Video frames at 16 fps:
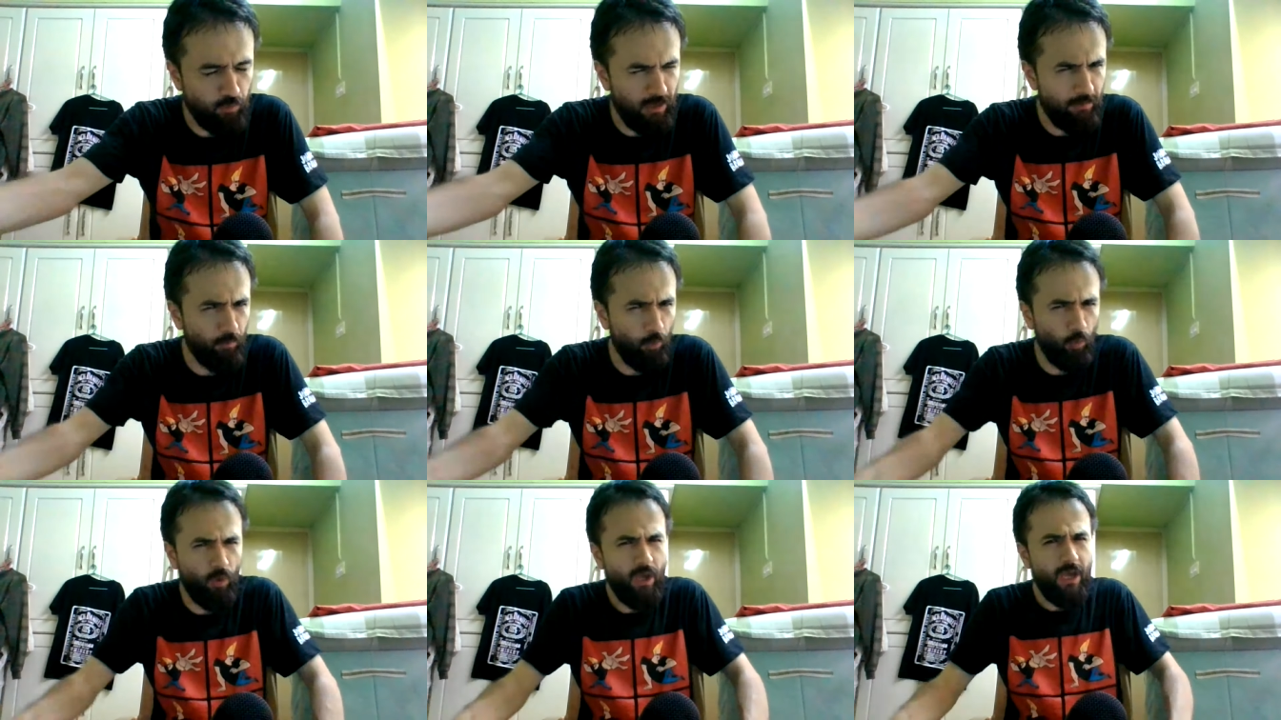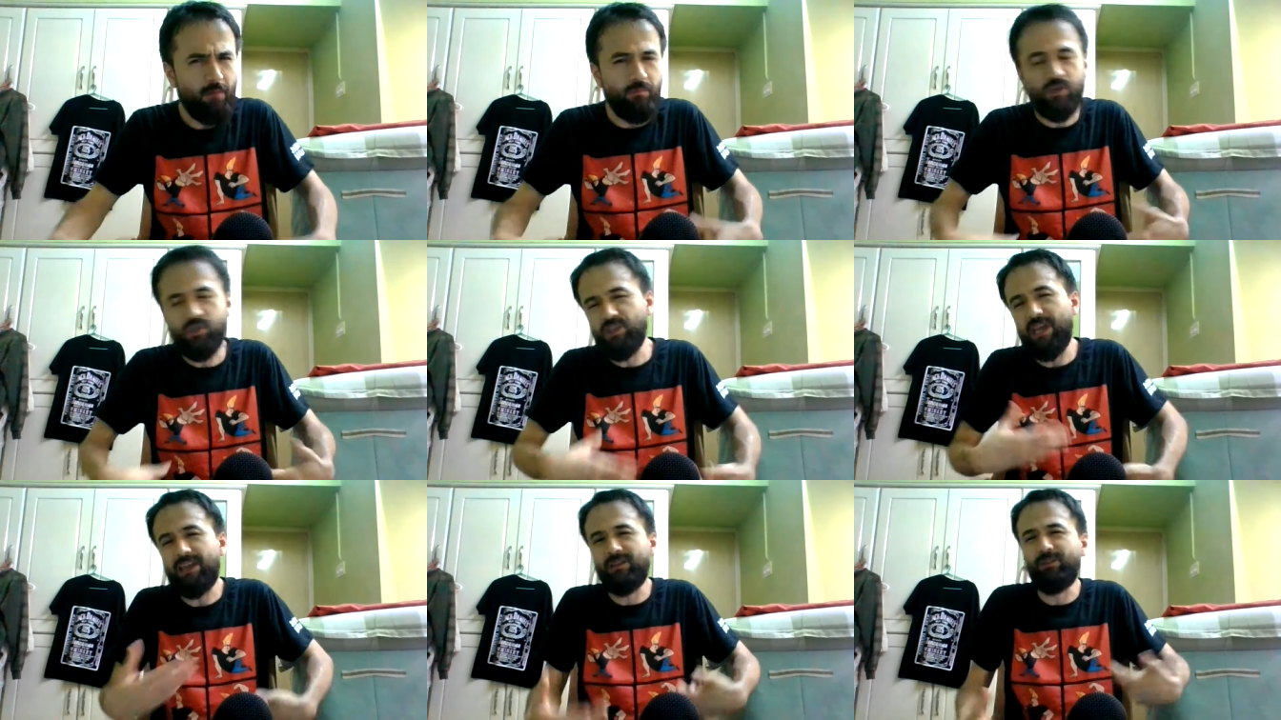People
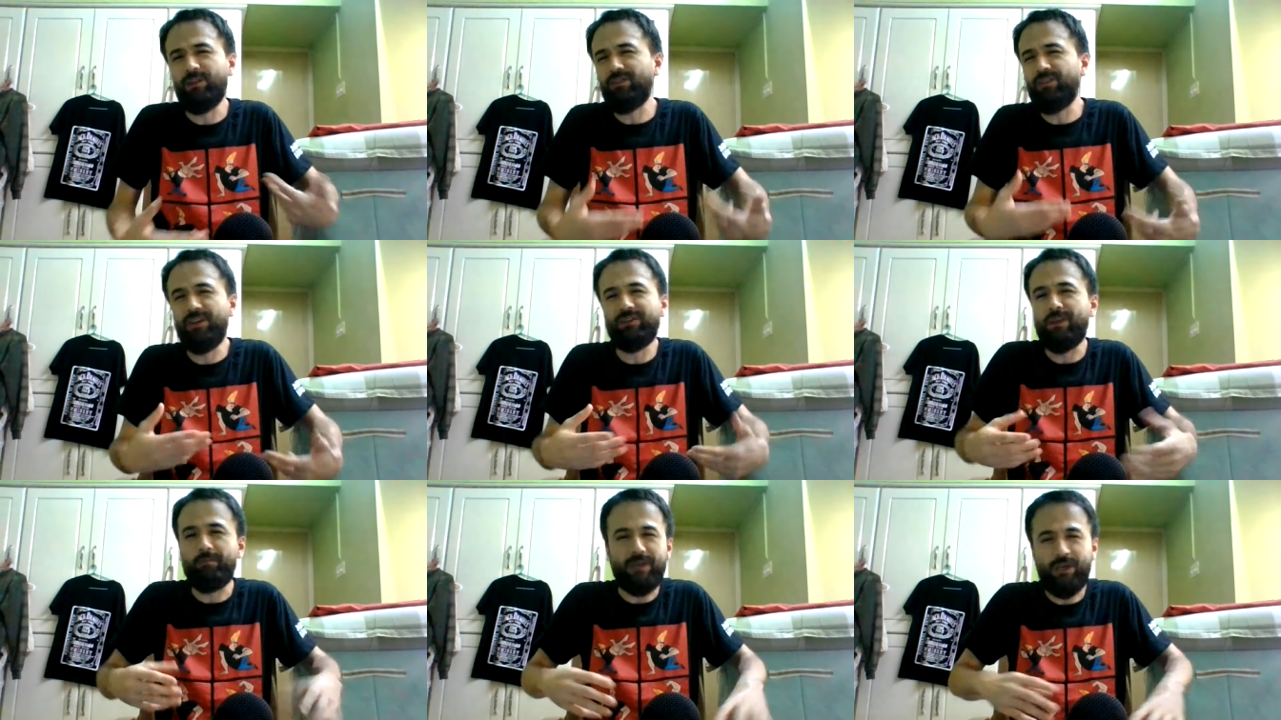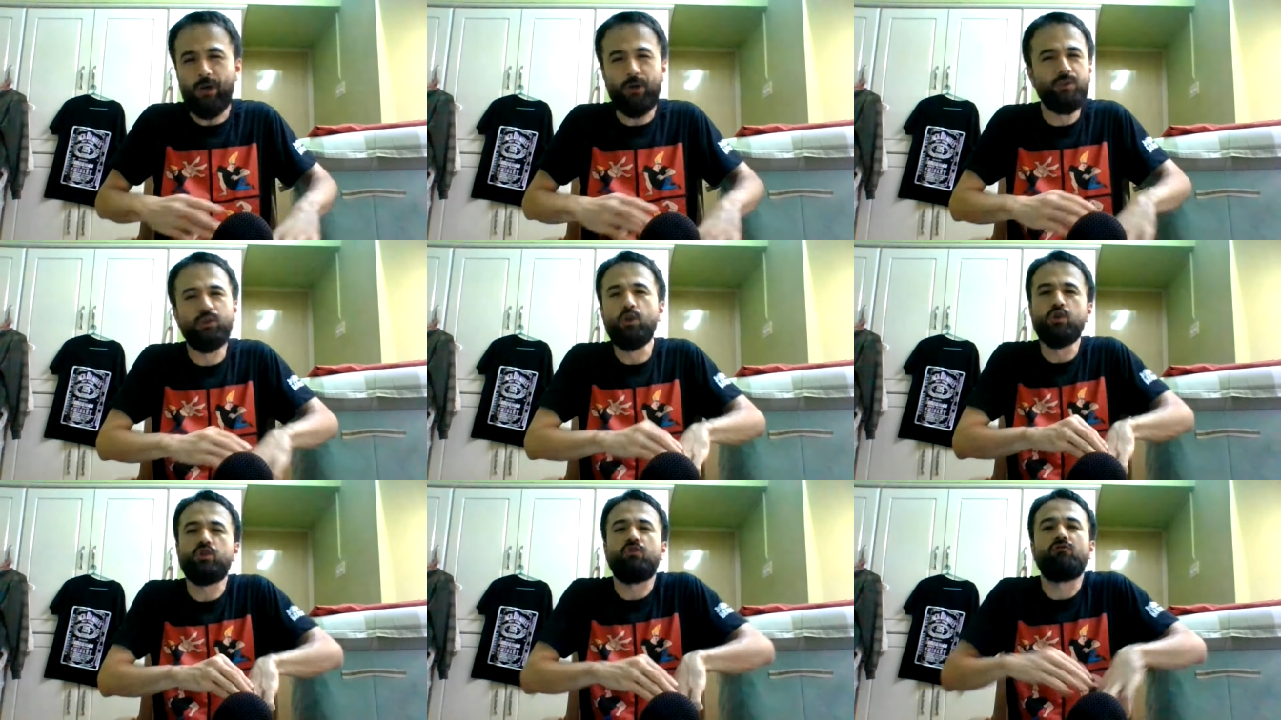mistakenly think that because
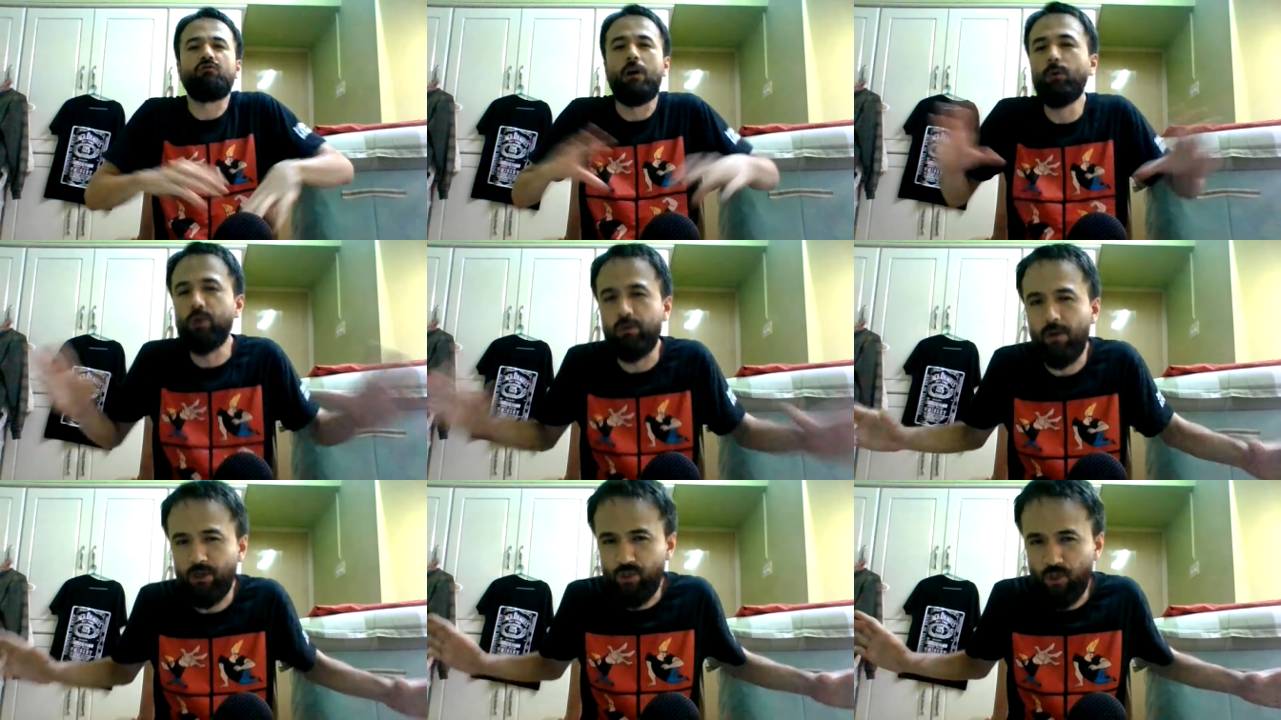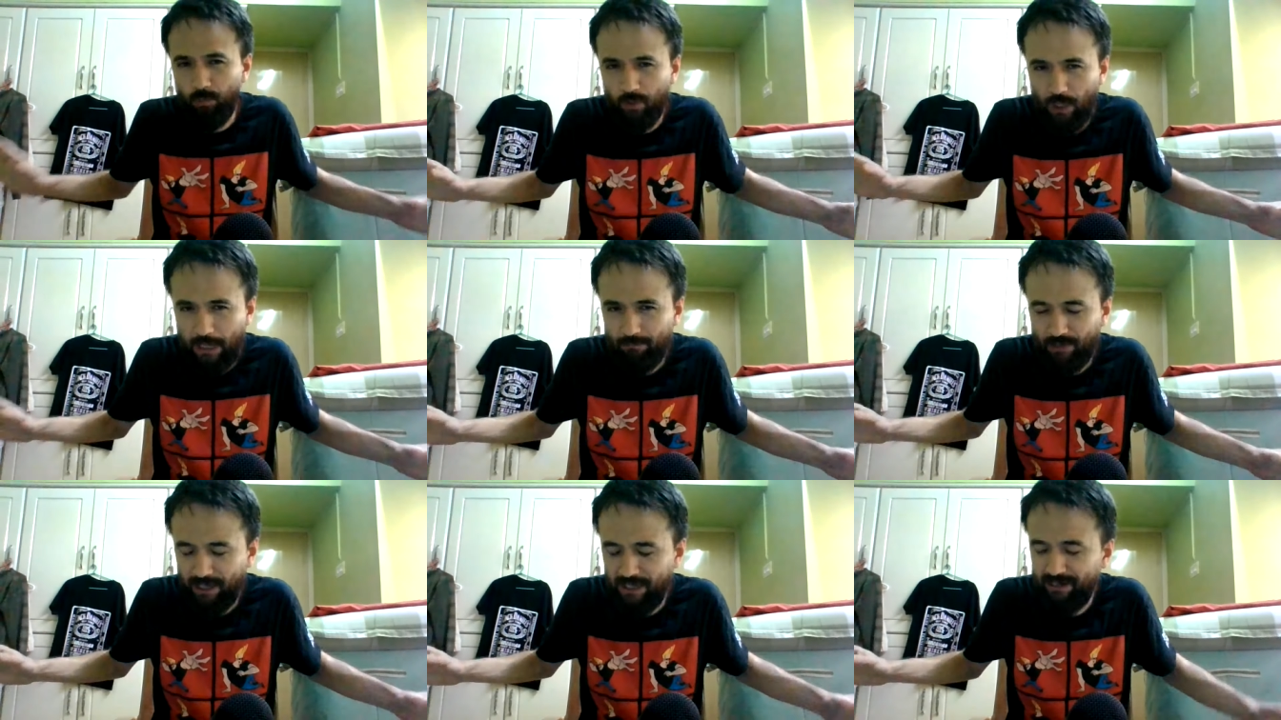they're surrounded by super
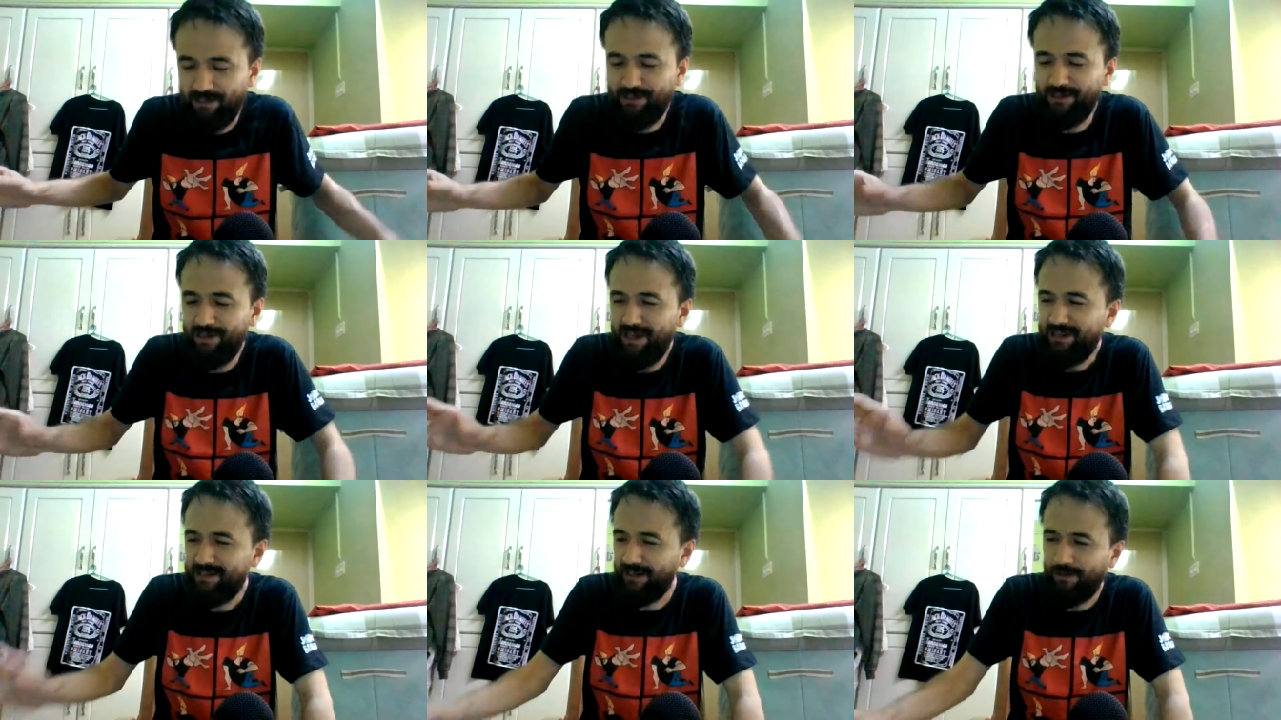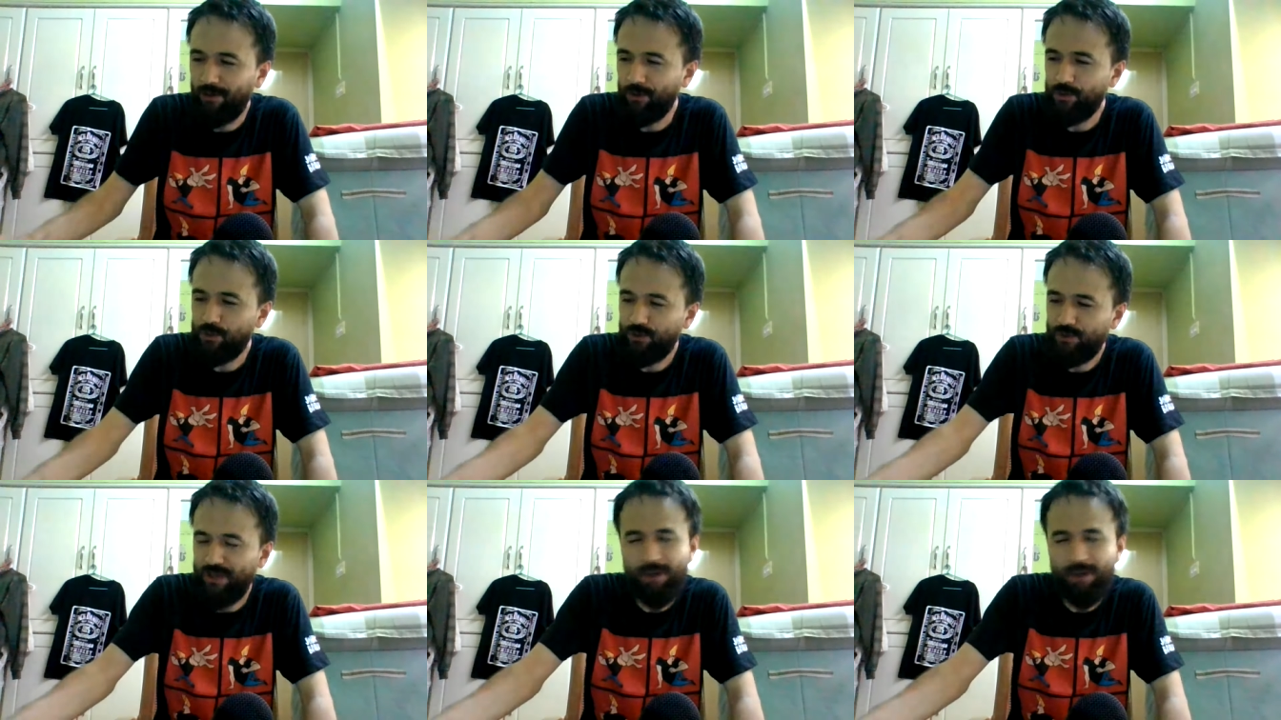complicated technologies,